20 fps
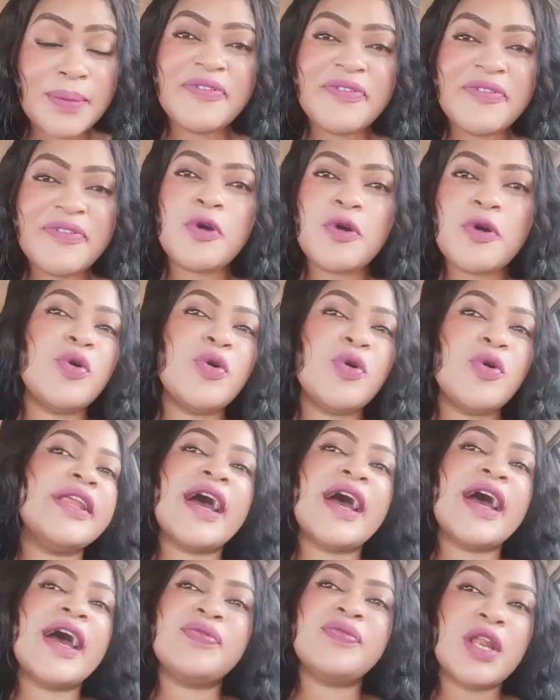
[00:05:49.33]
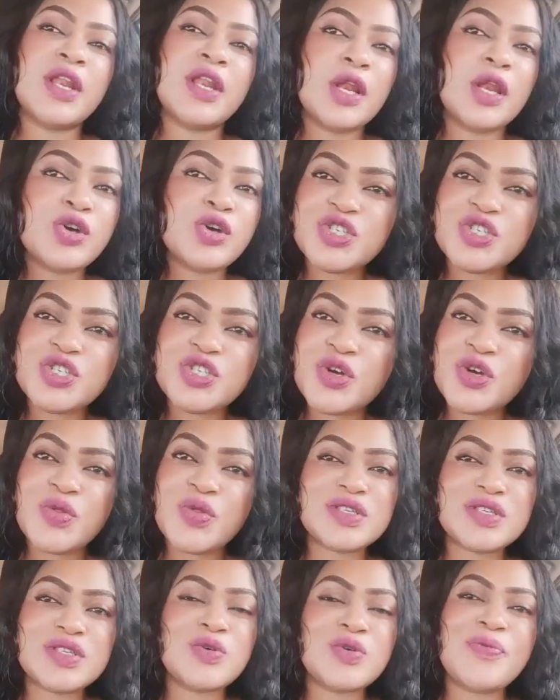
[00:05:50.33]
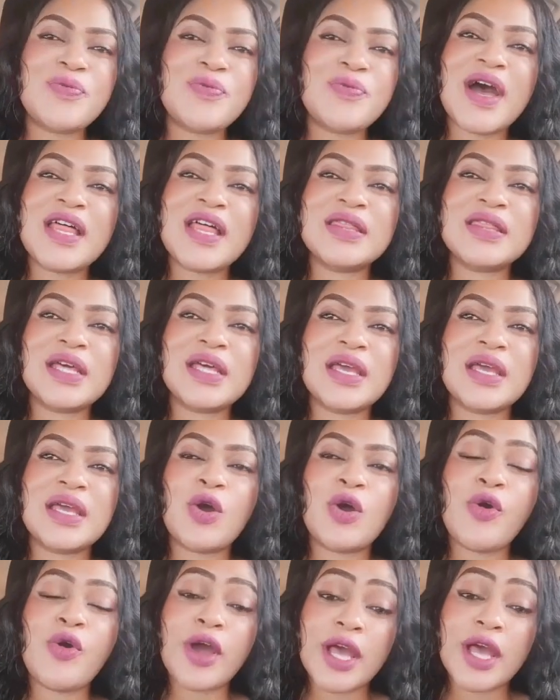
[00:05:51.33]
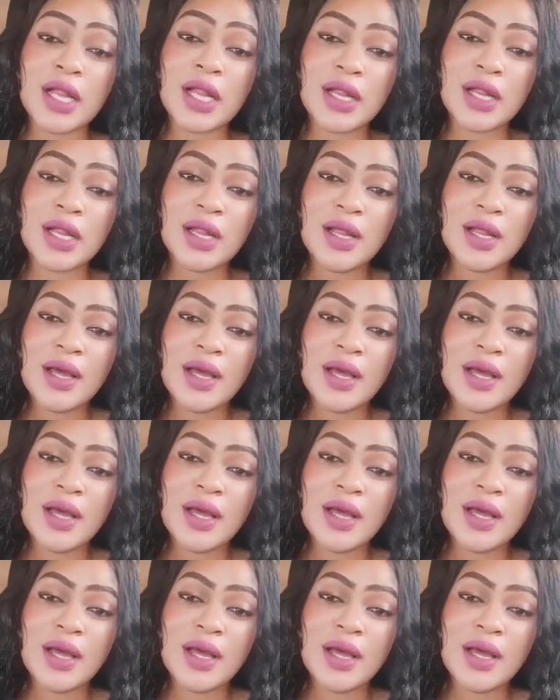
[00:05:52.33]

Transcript: Before, we only had the lotion, the soap, and the oil.